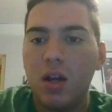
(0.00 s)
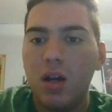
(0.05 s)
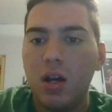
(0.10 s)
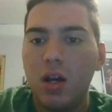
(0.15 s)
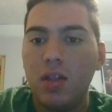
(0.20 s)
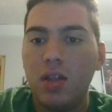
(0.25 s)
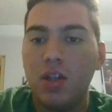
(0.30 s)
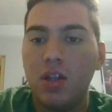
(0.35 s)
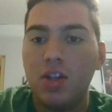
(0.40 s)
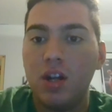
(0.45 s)

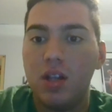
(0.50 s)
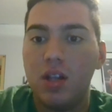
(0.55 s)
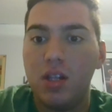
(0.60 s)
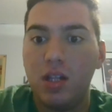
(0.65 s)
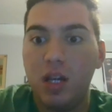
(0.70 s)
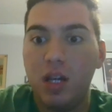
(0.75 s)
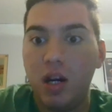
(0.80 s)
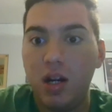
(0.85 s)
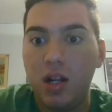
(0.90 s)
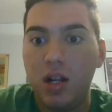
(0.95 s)
and the Jets
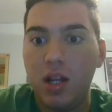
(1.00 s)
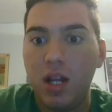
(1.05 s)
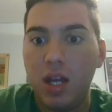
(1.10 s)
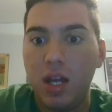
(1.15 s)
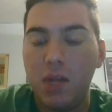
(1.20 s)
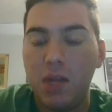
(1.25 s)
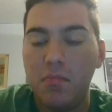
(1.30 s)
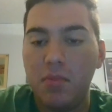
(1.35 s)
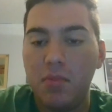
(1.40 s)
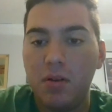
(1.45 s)
secured the
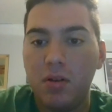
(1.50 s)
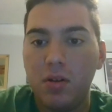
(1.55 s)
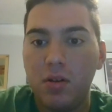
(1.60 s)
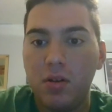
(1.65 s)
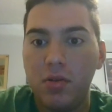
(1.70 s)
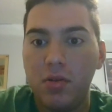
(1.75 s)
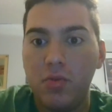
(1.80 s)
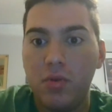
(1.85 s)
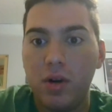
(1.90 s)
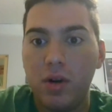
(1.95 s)
game
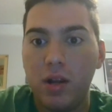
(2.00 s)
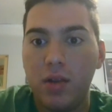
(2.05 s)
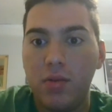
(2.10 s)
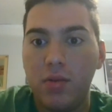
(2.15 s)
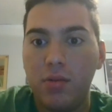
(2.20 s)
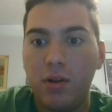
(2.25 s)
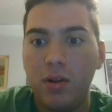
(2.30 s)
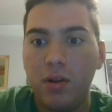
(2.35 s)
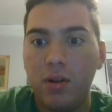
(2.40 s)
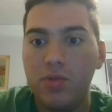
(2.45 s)

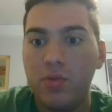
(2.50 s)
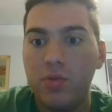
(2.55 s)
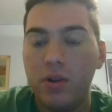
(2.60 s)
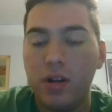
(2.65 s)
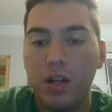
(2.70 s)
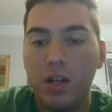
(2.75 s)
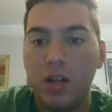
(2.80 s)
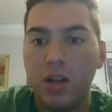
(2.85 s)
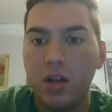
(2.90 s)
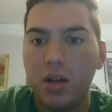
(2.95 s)

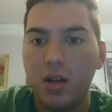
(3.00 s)
23-20.